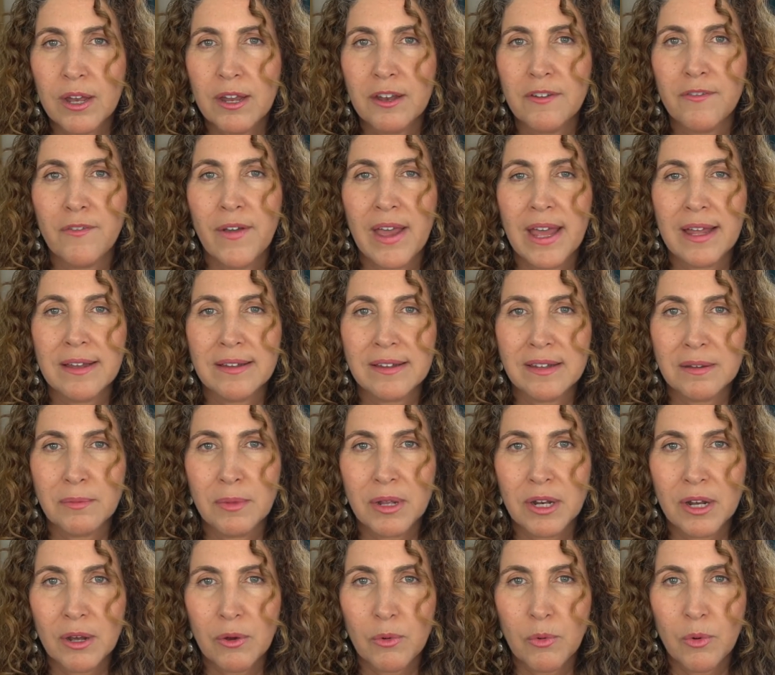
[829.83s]

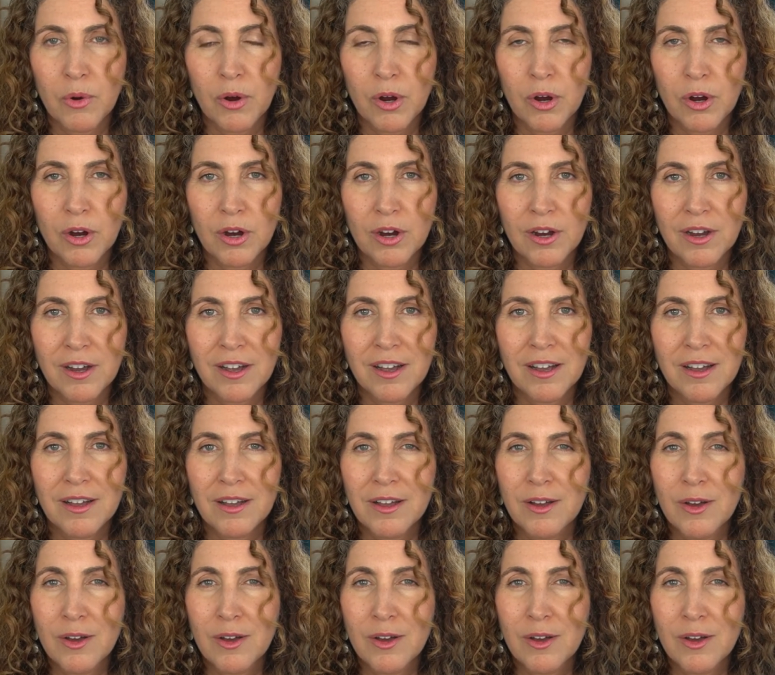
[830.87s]
advancement at work,